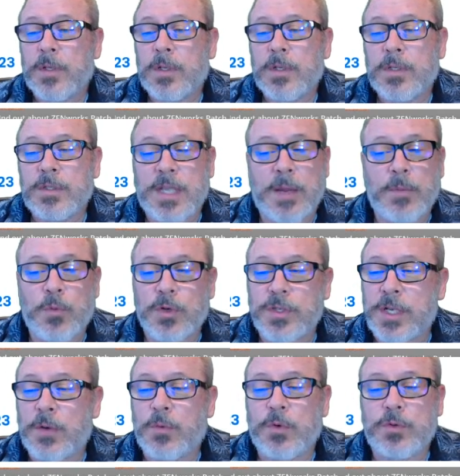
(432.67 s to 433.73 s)
Same with
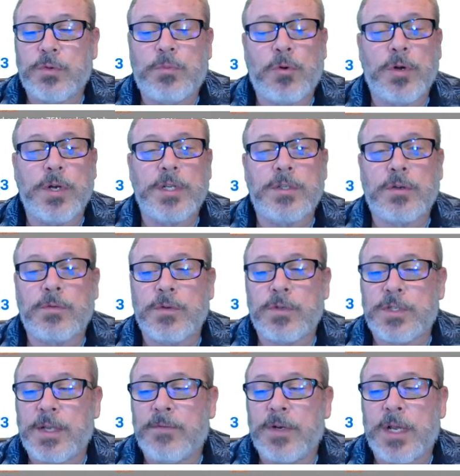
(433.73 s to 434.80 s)
ZENworks Reporting Server
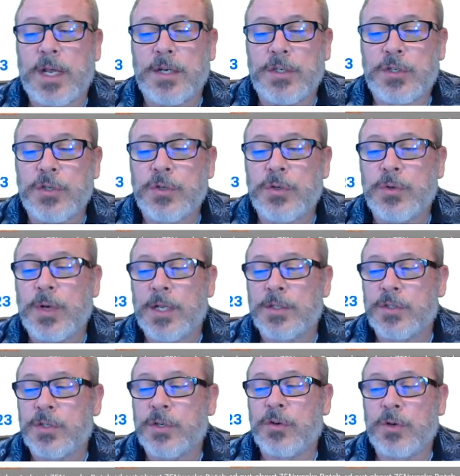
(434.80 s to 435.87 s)
7.2 and
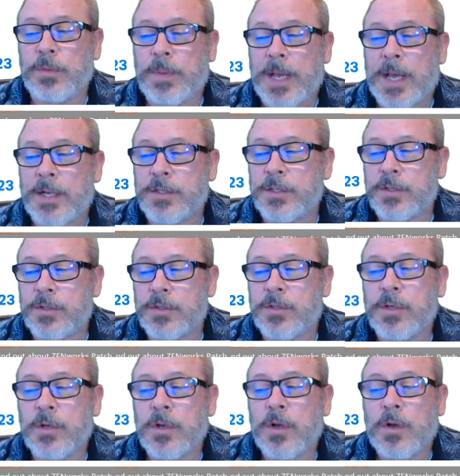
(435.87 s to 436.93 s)
security patches
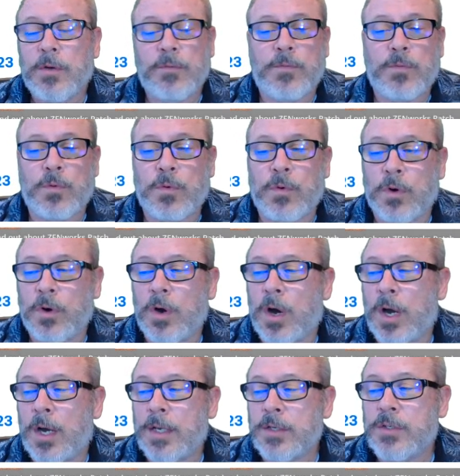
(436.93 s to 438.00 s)
for
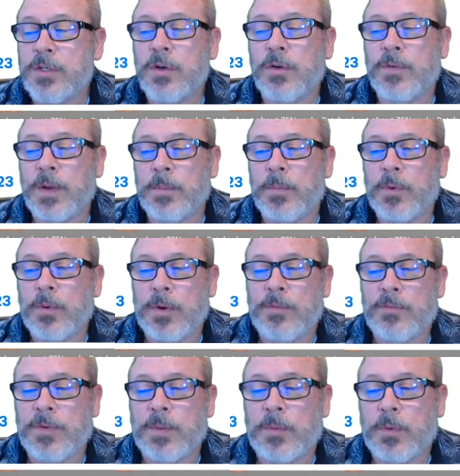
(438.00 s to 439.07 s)
August, November, and
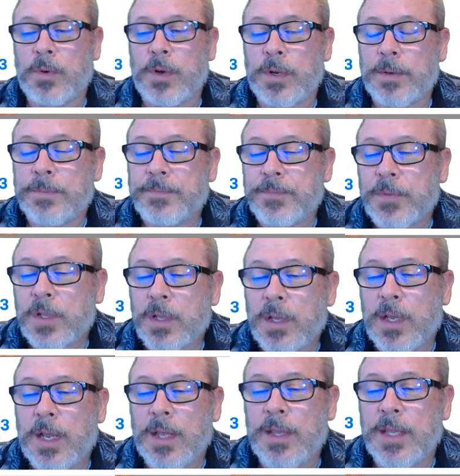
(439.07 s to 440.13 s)
February.
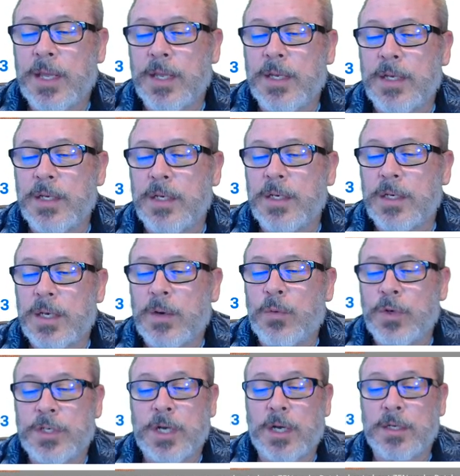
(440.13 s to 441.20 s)
And then we
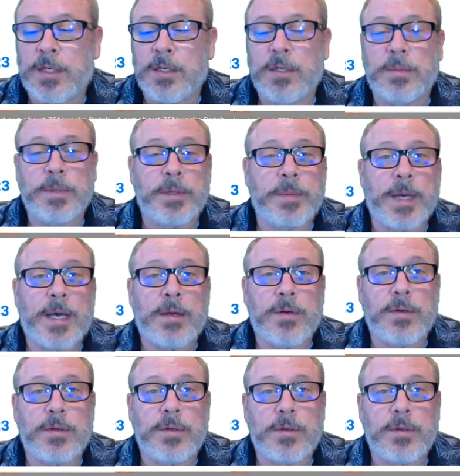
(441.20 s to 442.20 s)
talked a little bit about